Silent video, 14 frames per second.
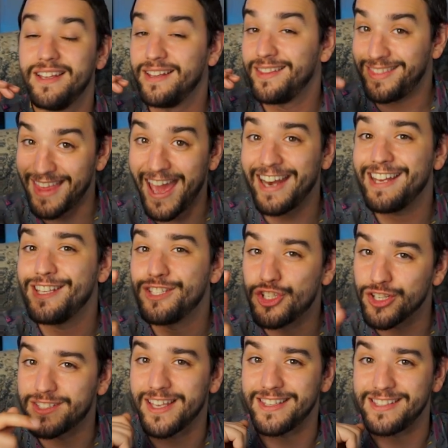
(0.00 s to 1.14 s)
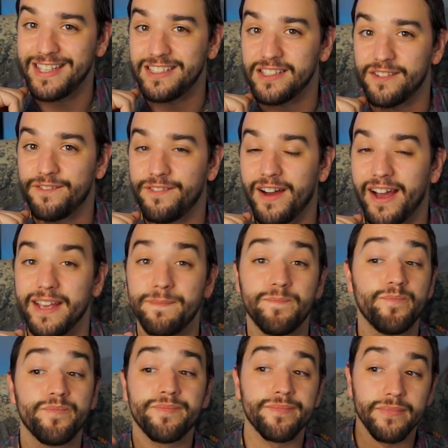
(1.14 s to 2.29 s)
that is just as easy to find.
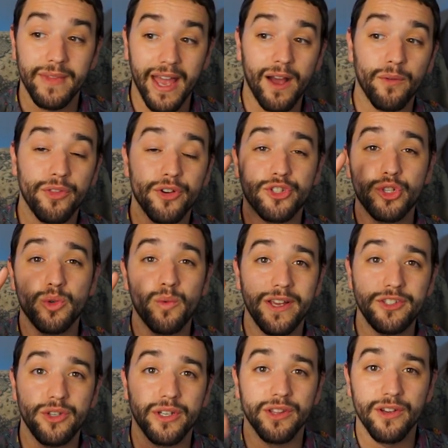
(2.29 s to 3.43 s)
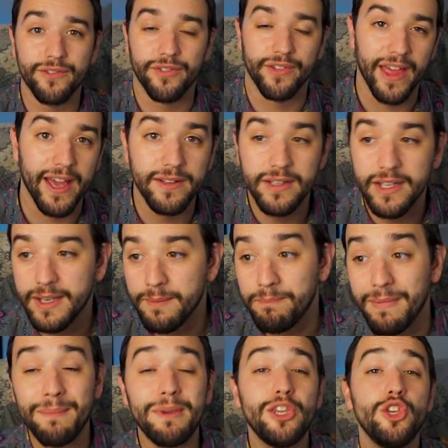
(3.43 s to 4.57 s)
Now, there are two ways you can look for that. Maybe you